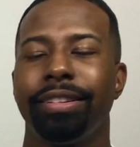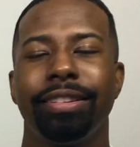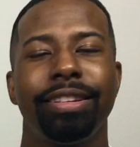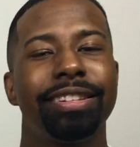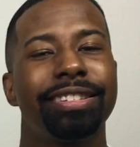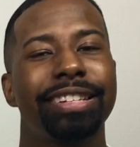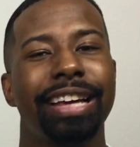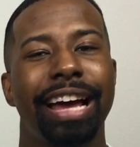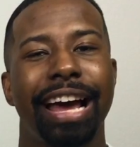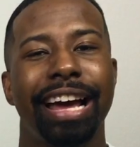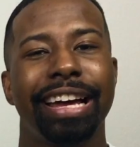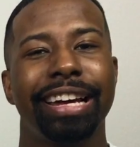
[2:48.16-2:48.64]

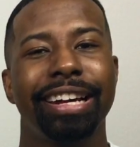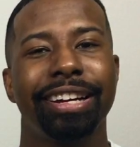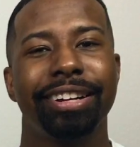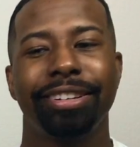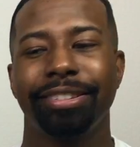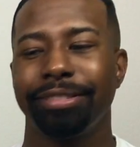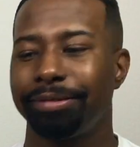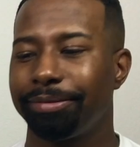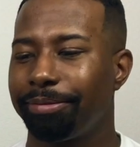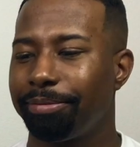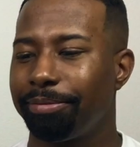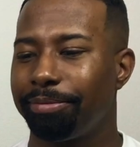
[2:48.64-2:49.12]
This guy
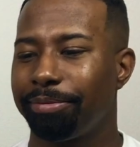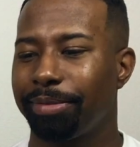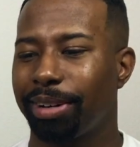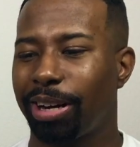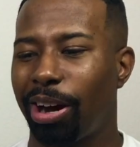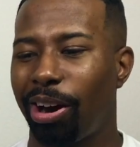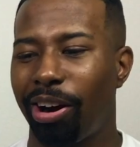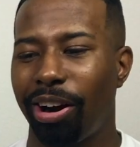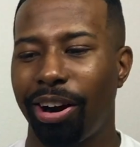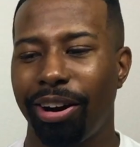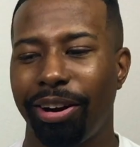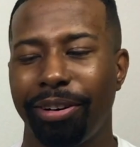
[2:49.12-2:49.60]
here,
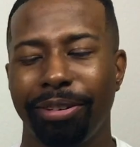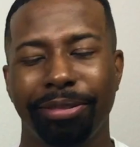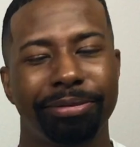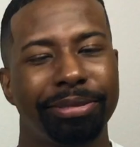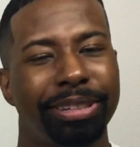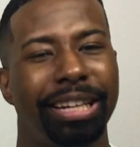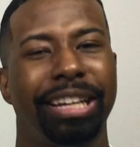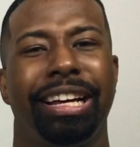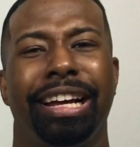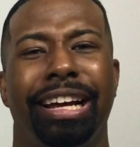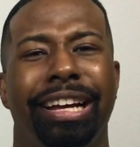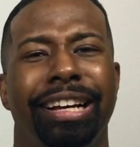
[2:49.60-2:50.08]
Carl,
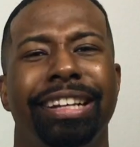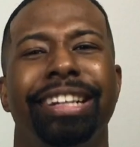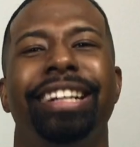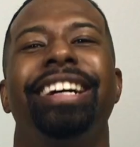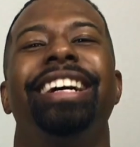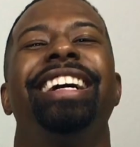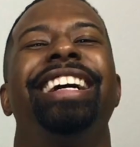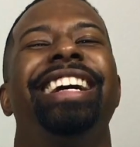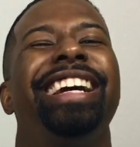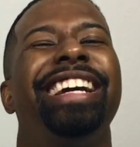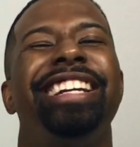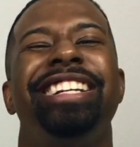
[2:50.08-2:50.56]

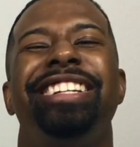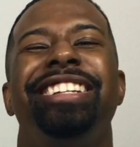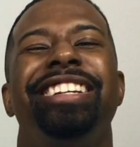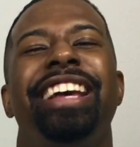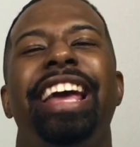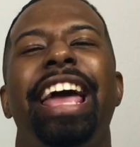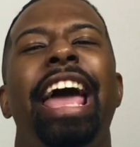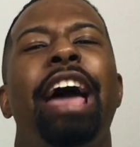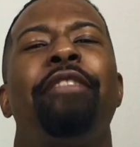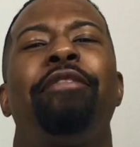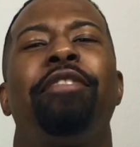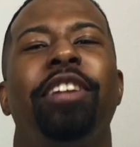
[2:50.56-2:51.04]
he
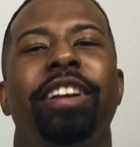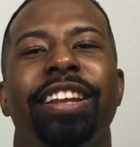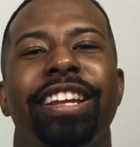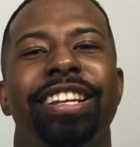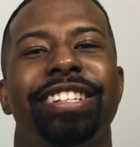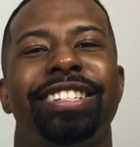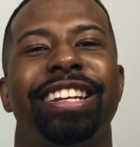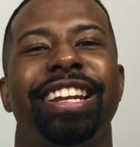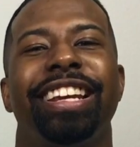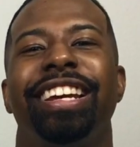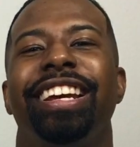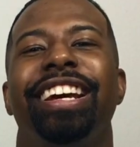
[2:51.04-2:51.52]

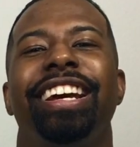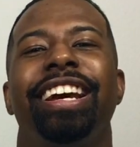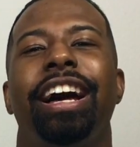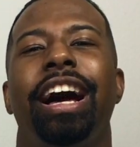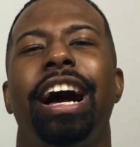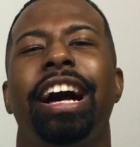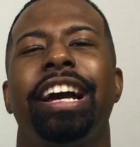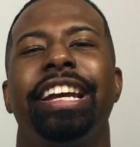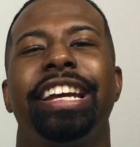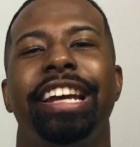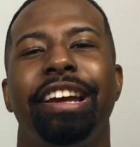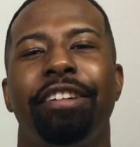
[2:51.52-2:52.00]
effortlessly,
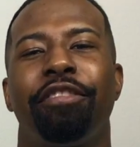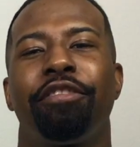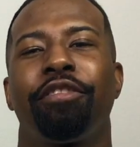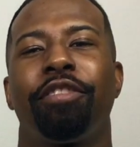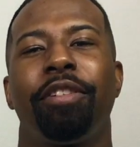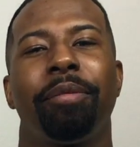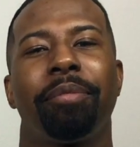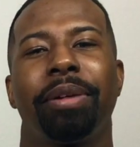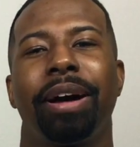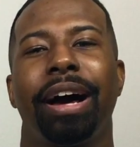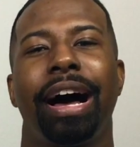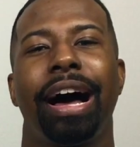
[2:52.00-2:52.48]
a gift
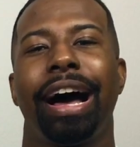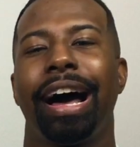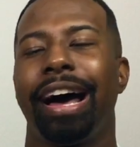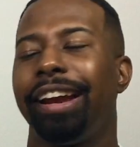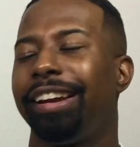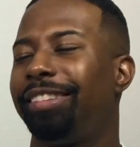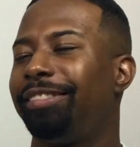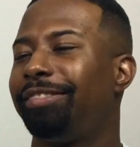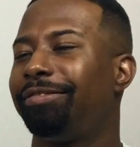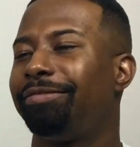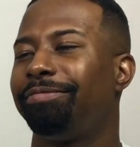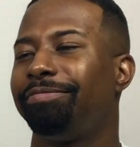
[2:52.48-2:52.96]
from God
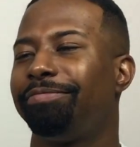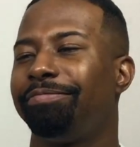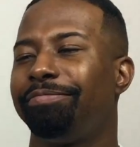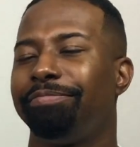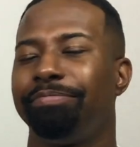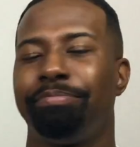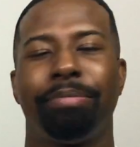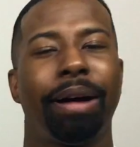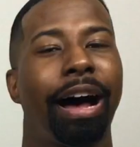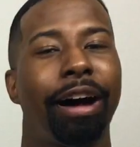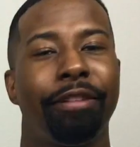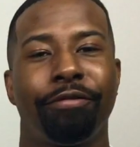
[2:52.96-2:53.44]

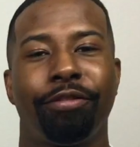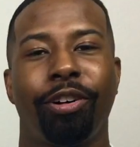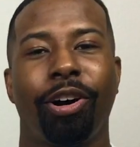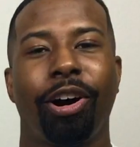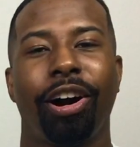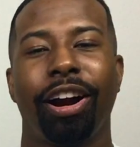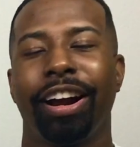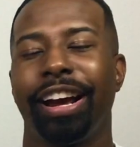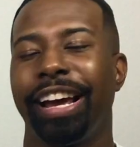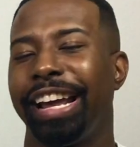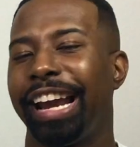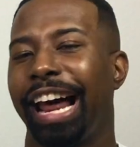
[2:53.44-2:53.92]
by
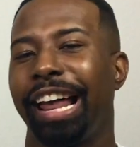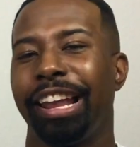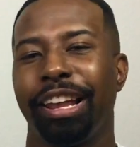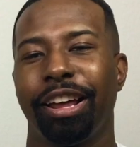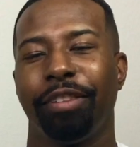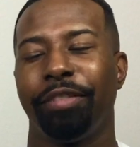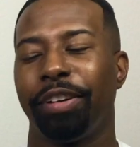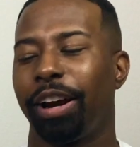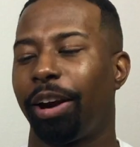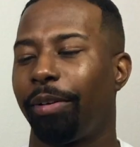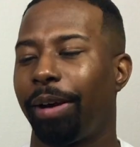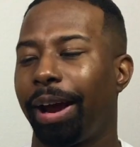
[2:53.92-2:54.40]
far, and I
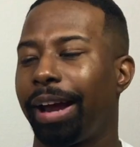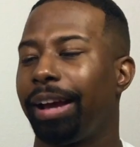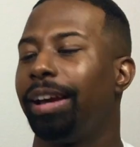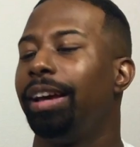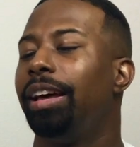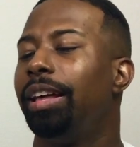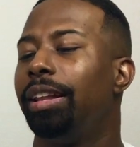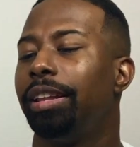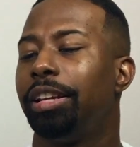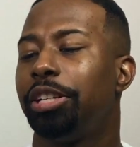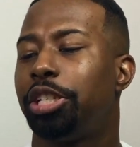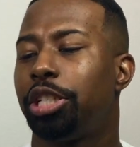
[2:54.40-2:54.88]
love it, all right?
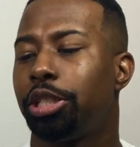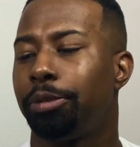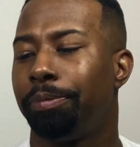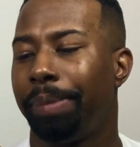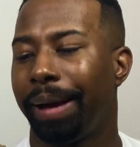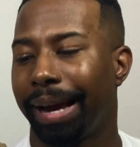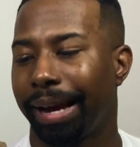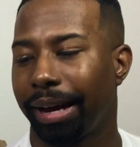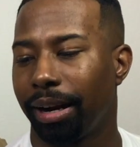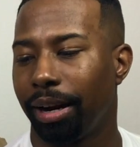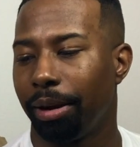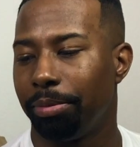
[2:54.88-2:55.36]
Let's just
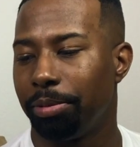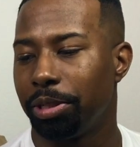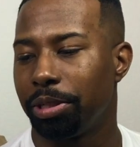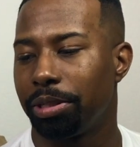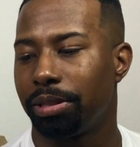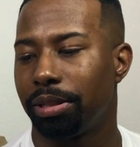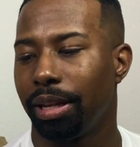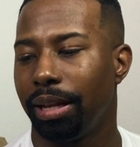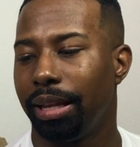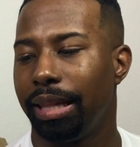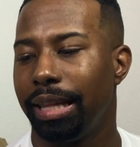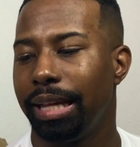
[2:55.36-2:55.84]
back it up
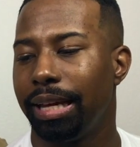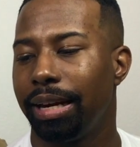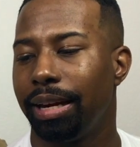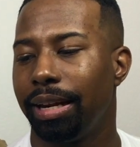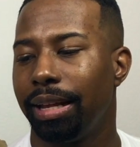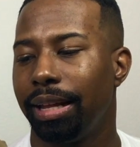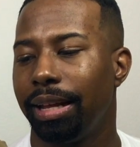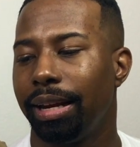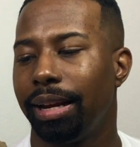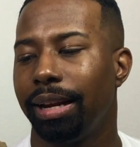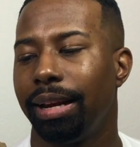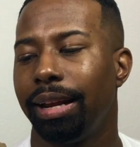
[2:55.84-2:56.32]
just a little
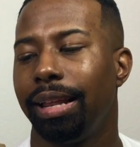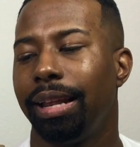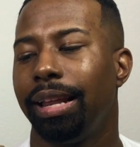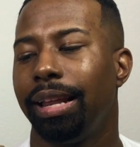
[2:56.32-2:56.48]
bit.